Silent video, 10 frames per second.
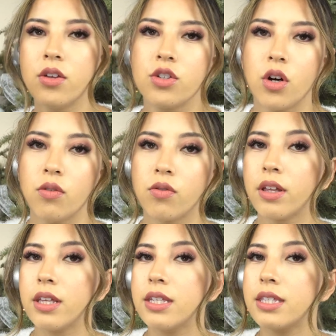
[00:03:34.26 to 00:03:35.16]
So
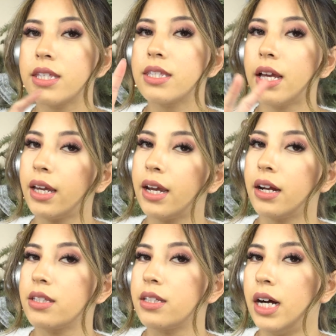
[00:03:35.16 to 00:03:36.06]
for this second
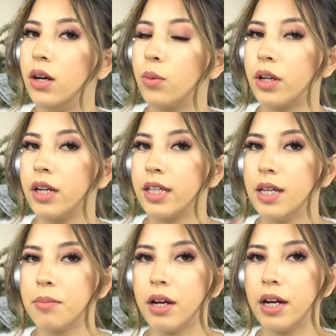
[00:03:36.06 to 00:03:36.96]
hairstyle, we're going to
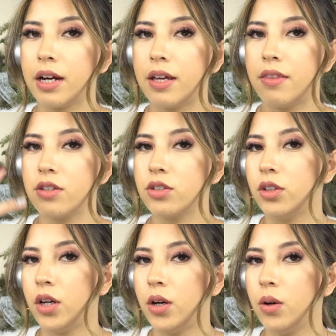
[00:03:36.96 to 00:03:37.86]
keep our hair in this
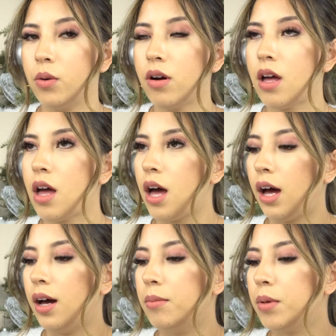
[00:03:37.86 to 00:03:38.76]
low
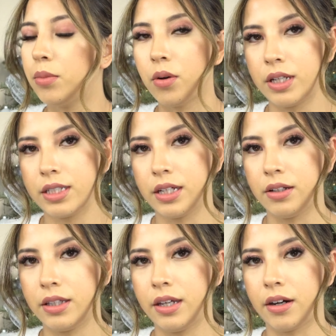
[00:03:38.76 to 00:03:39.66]

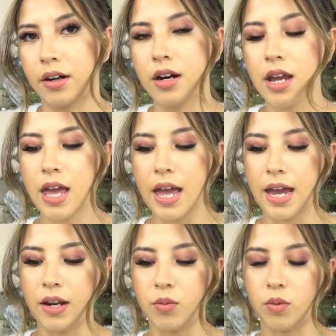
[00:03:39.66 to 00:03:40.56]
ponytail here,
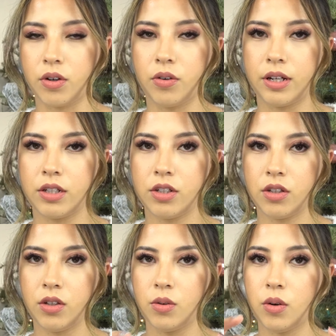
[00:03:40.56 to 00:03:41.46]
and we're going
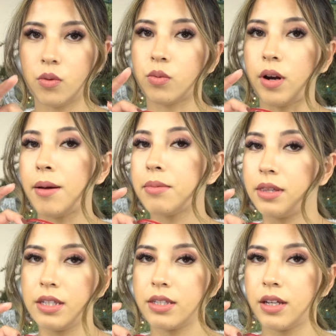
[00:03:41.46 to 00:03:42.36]
to wrap
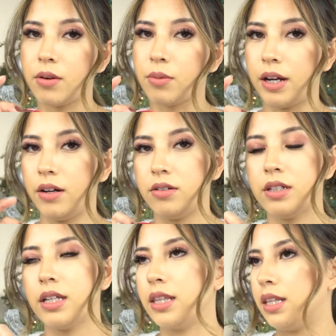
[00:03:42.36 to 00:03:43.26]
this
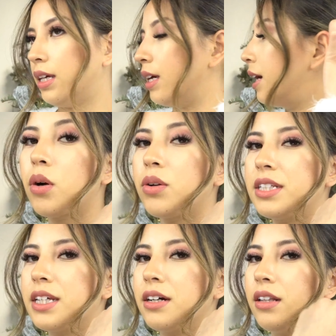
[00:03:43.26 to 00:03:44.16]
around the
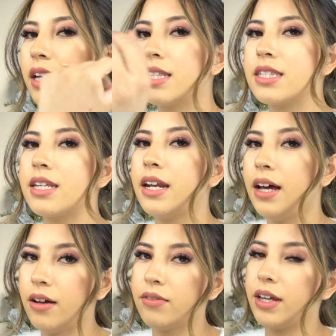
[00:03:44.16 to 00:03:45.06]
ponytail instead
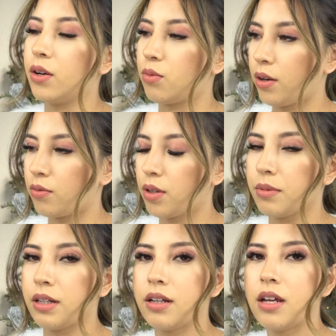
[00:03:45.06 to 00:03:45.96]
of a red
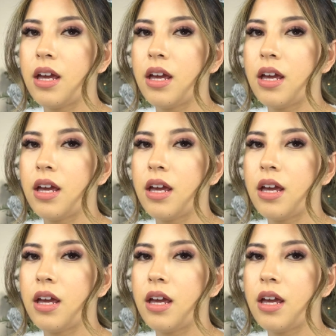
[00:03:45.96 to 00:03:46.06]
ribbon.